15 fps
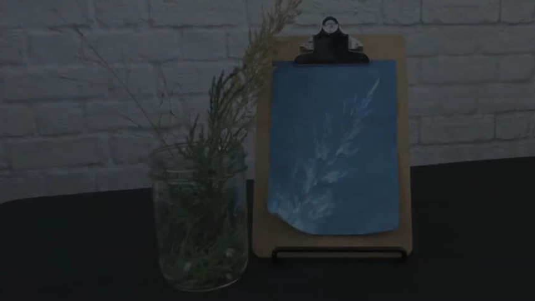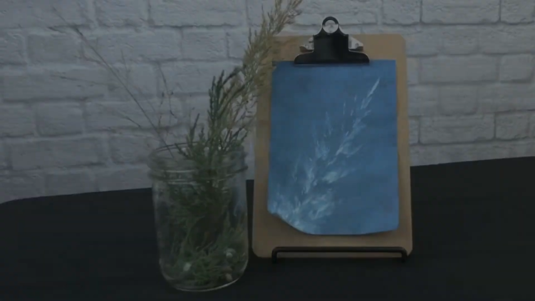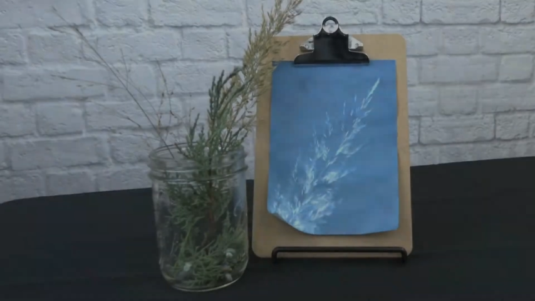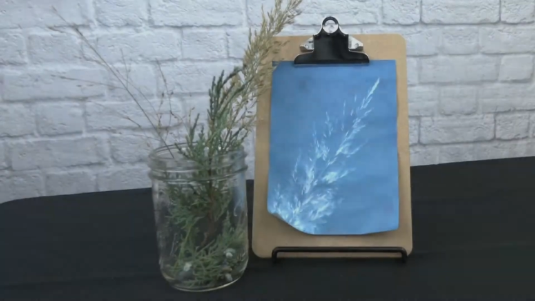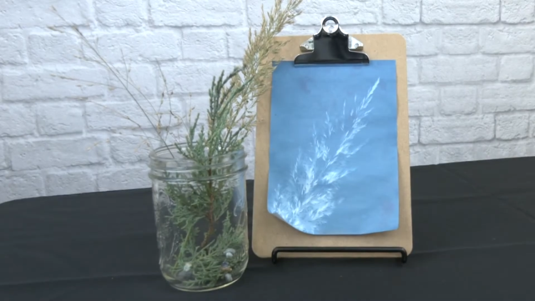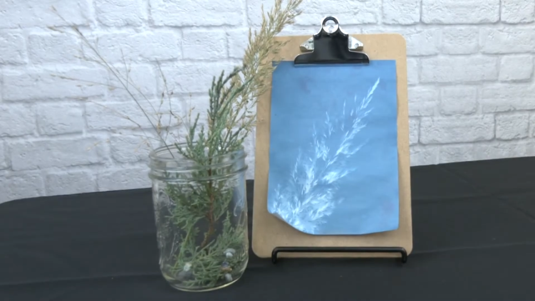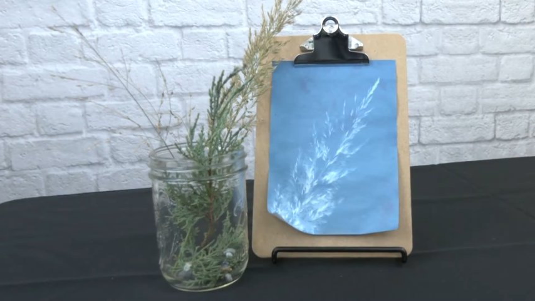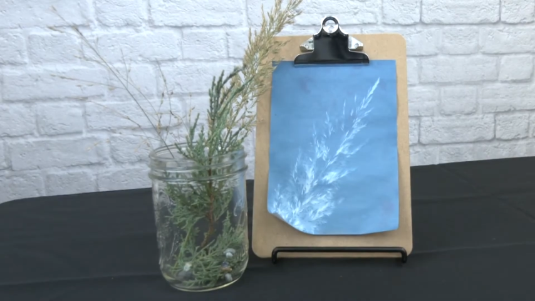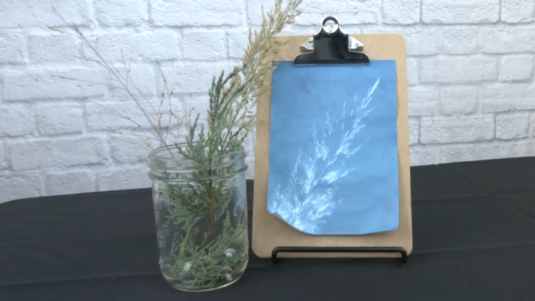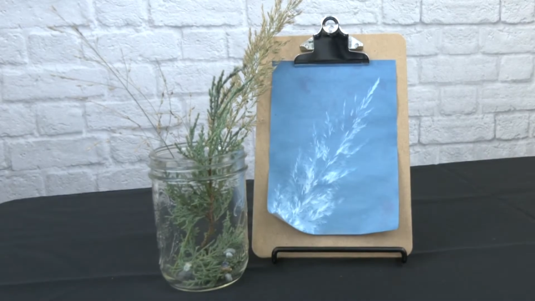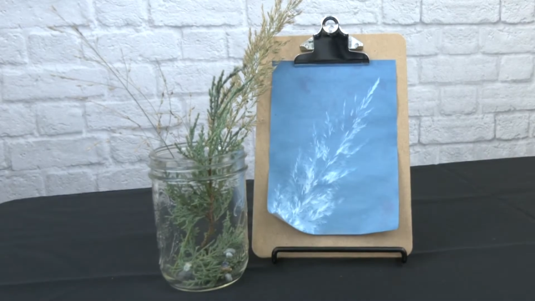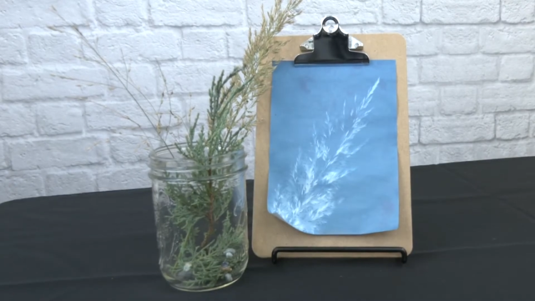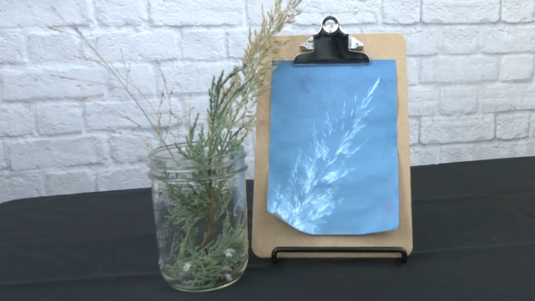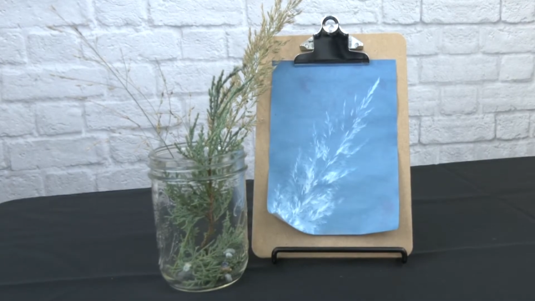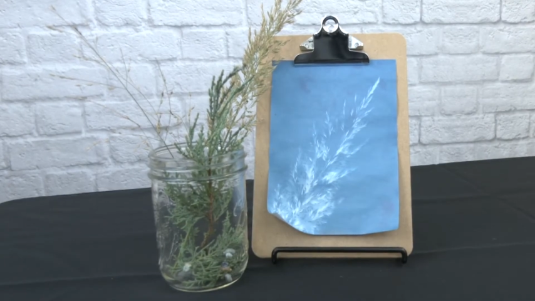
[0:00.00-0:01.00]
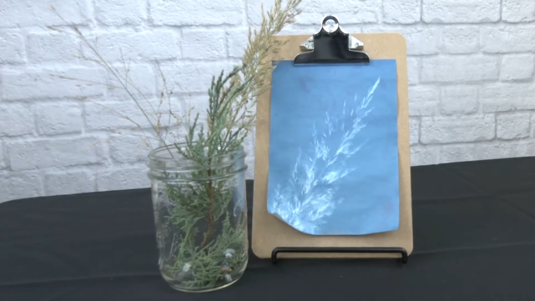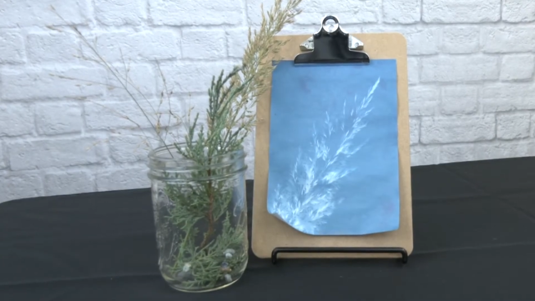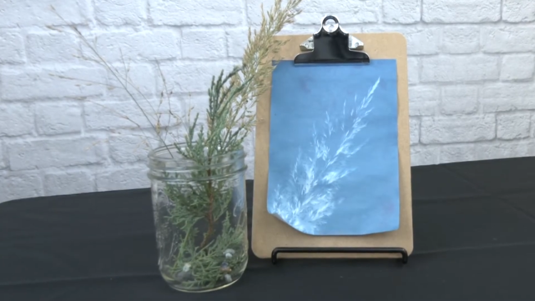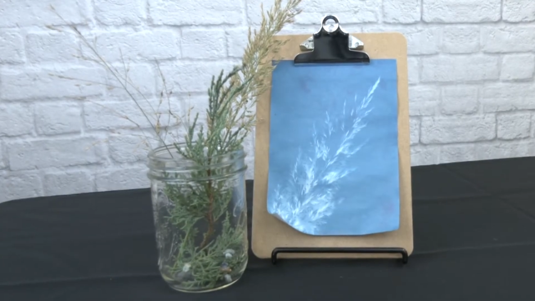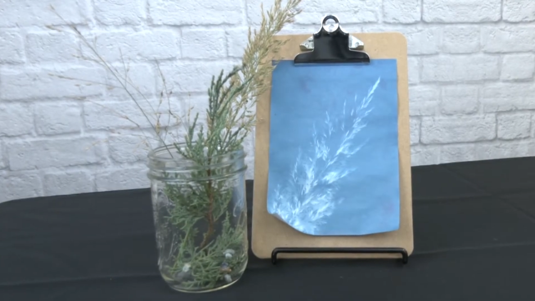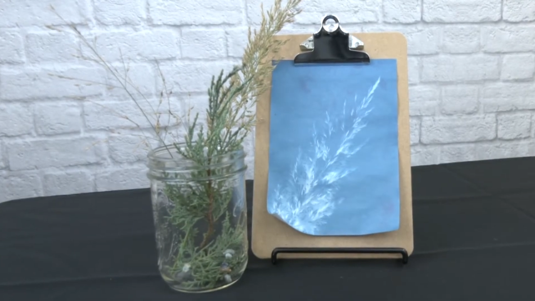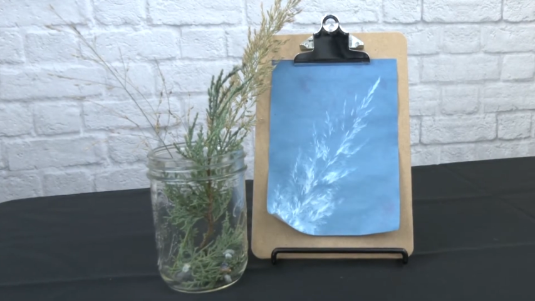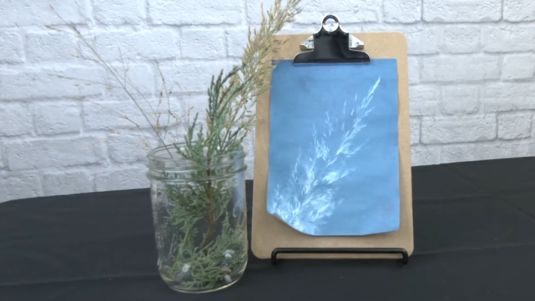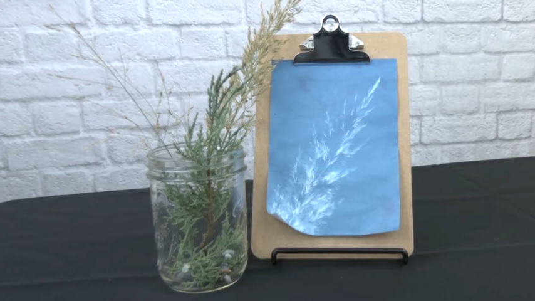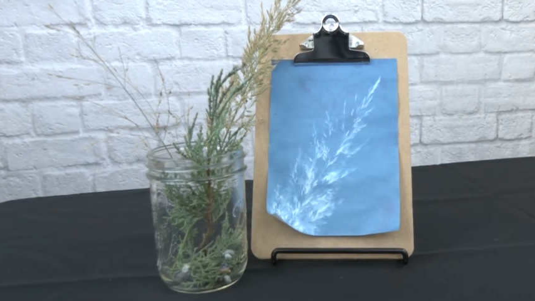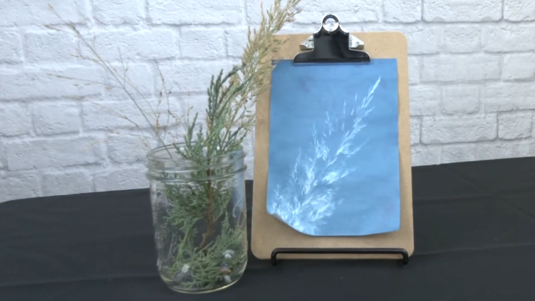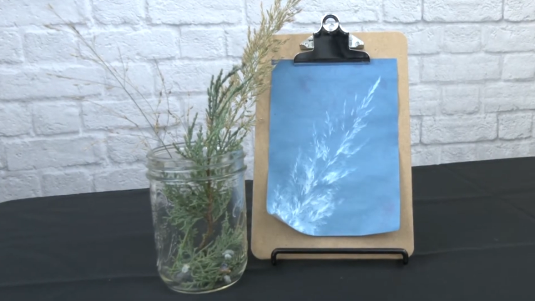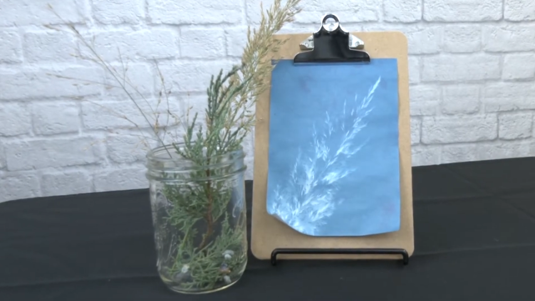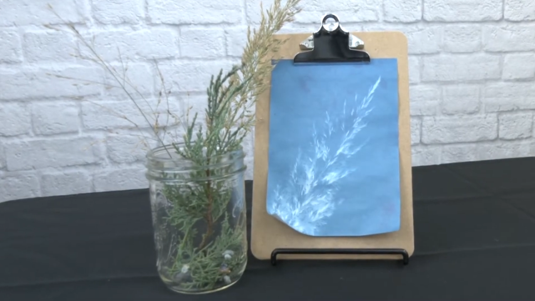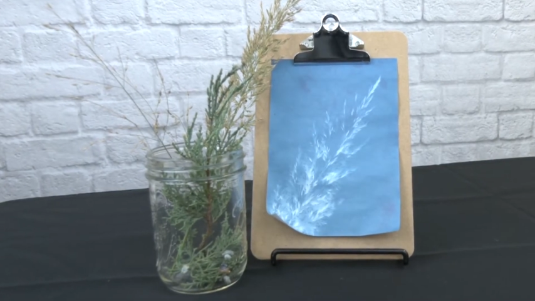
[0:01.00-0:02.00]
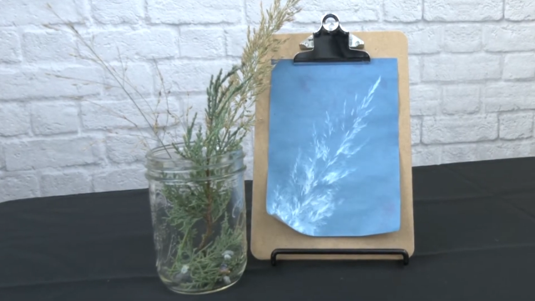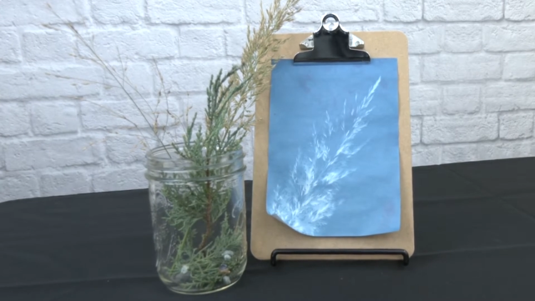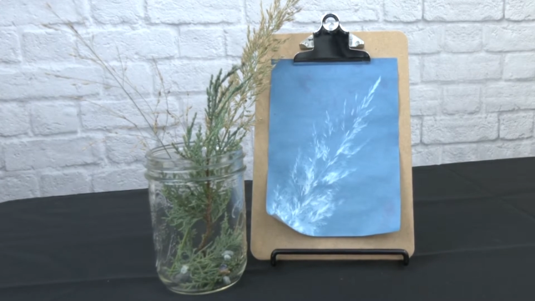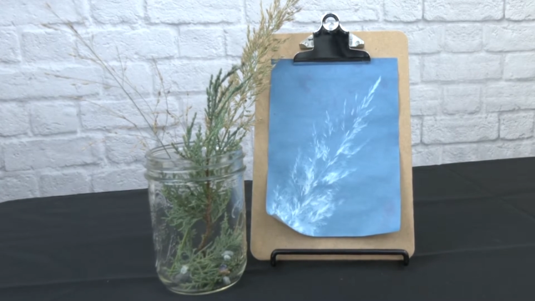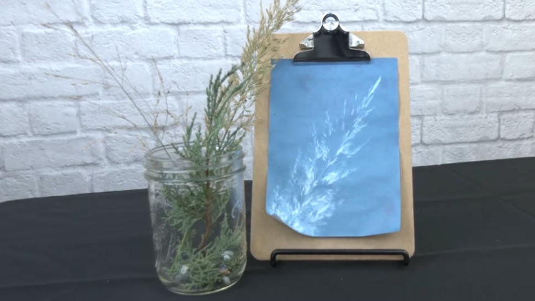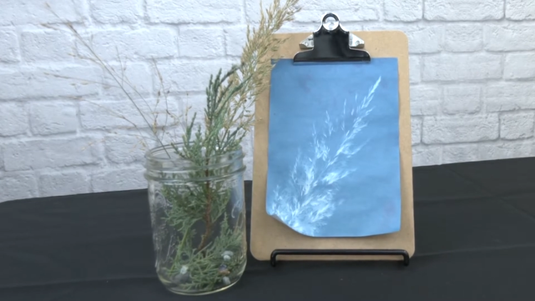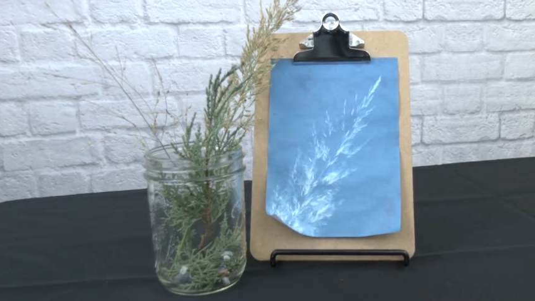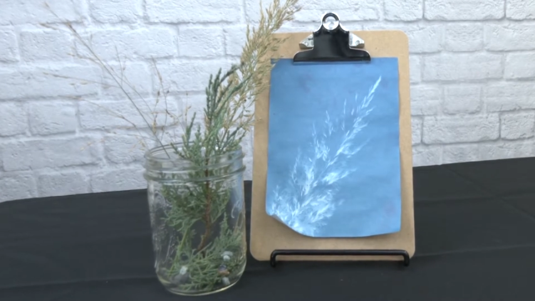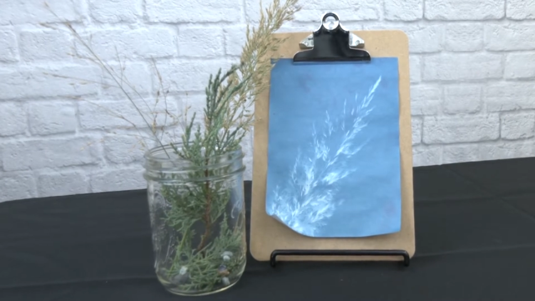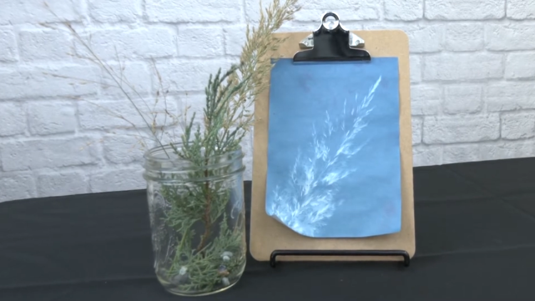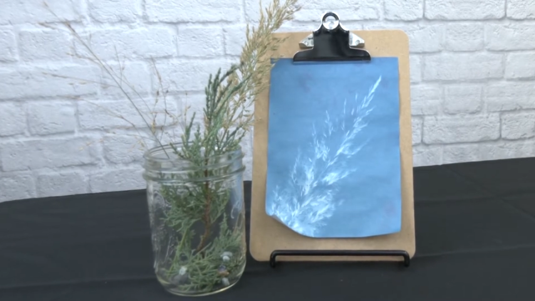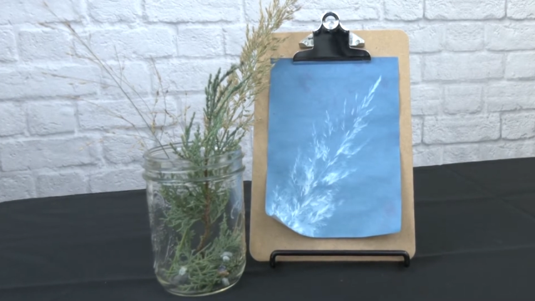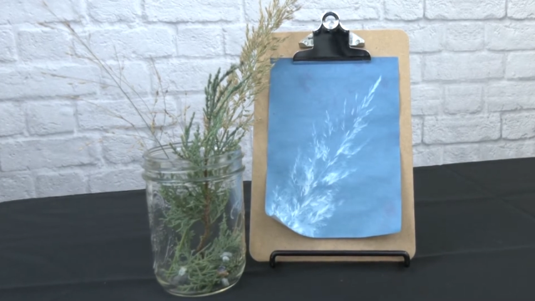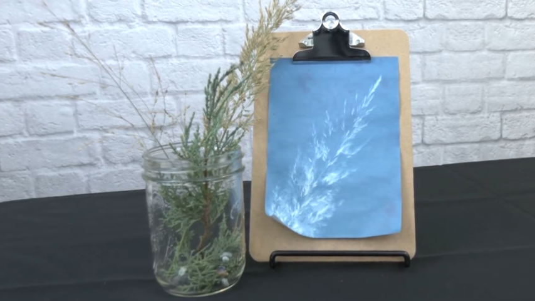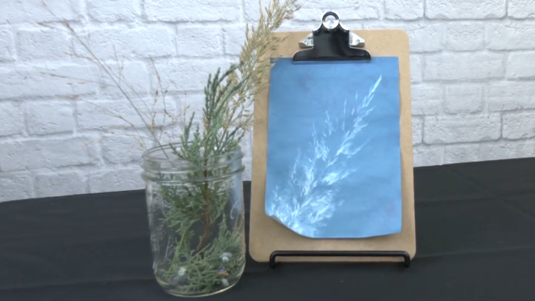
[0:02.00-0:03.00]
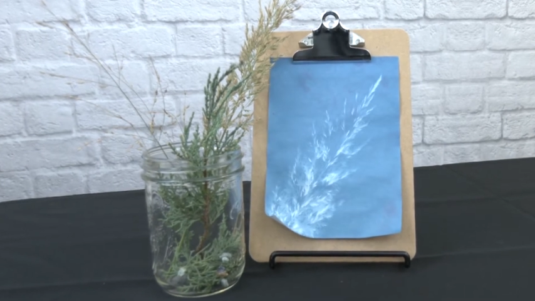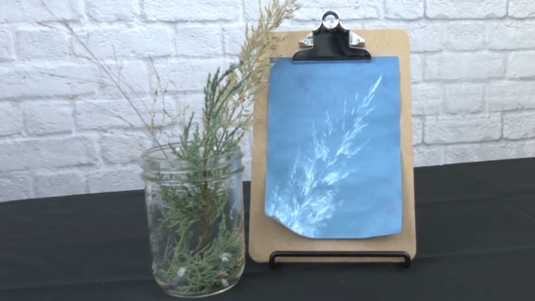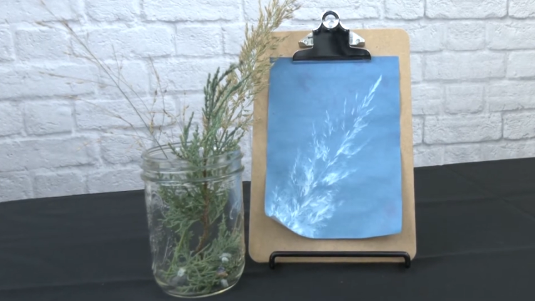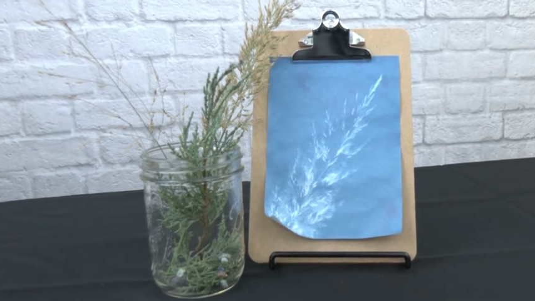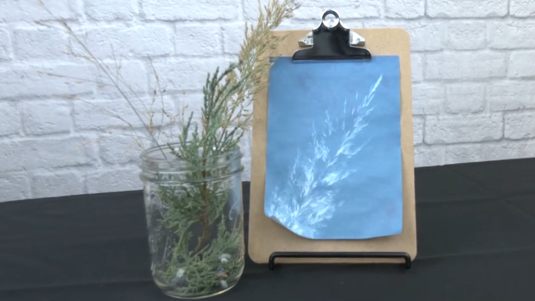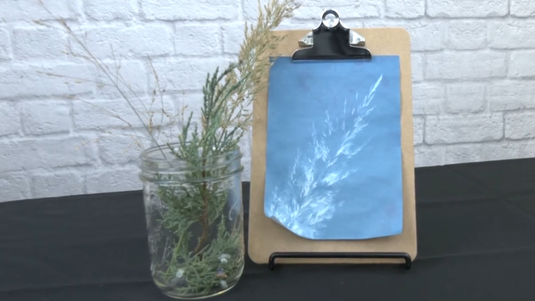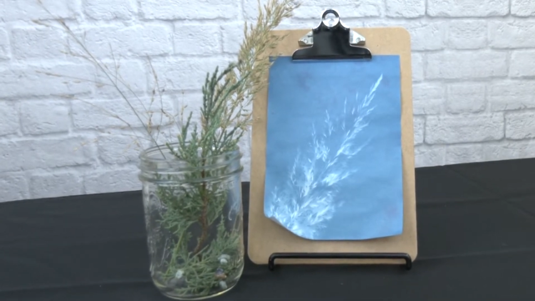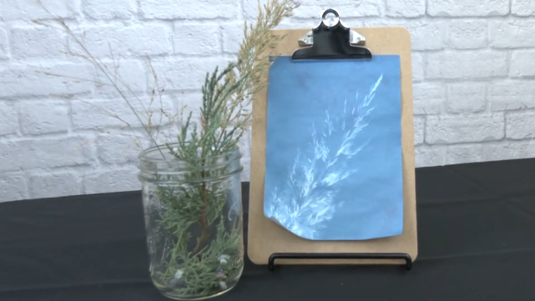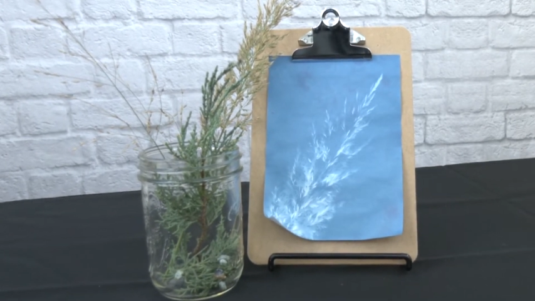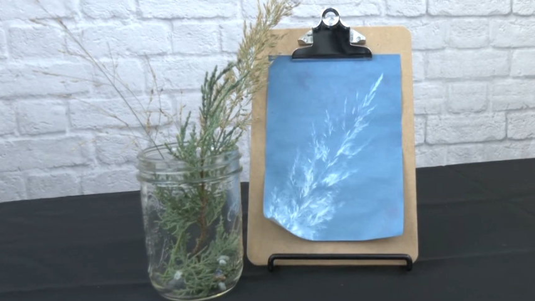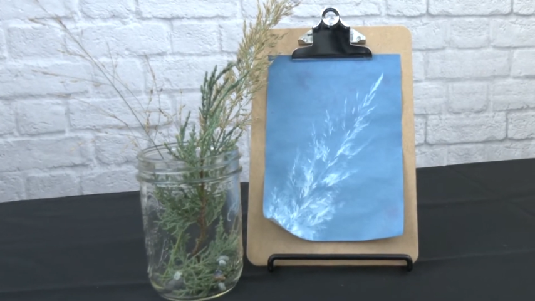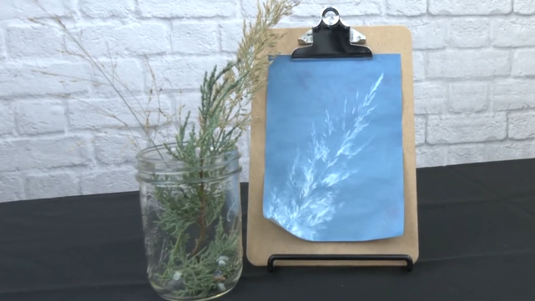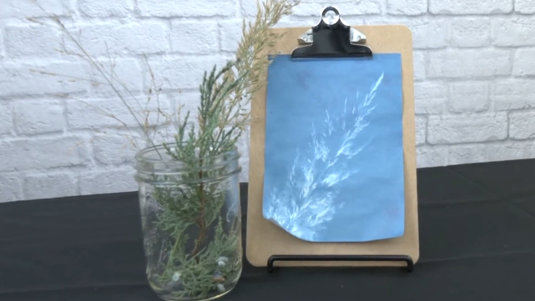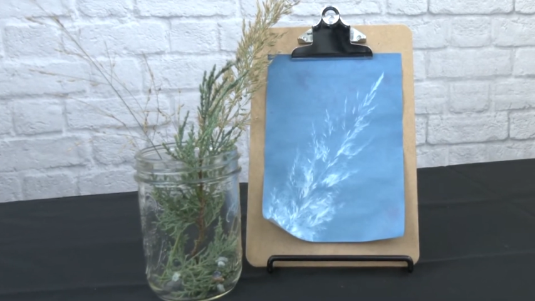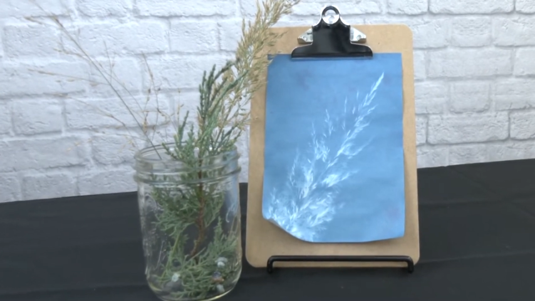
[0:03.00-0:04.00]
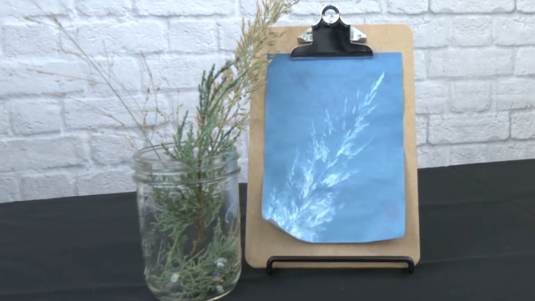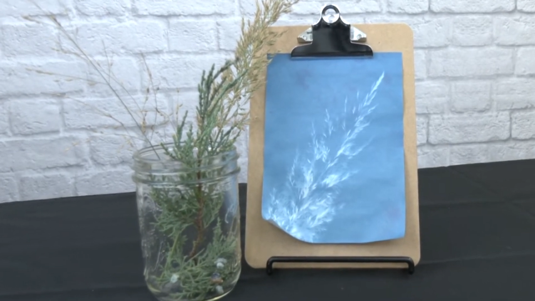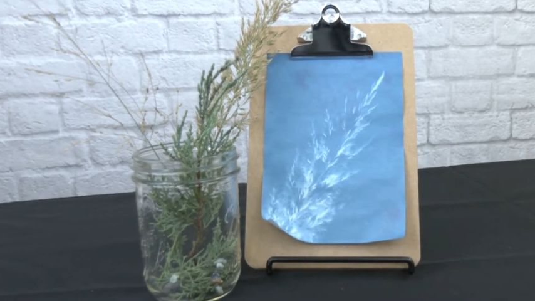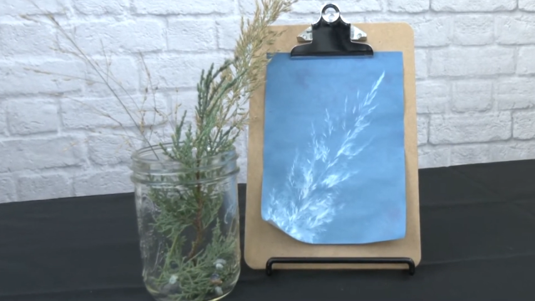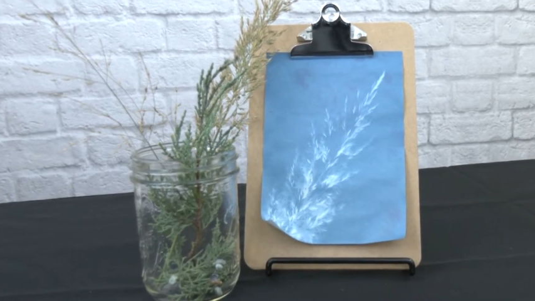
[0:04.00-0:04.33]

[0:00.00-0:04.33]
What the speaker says: Nobody's mouth can be seen.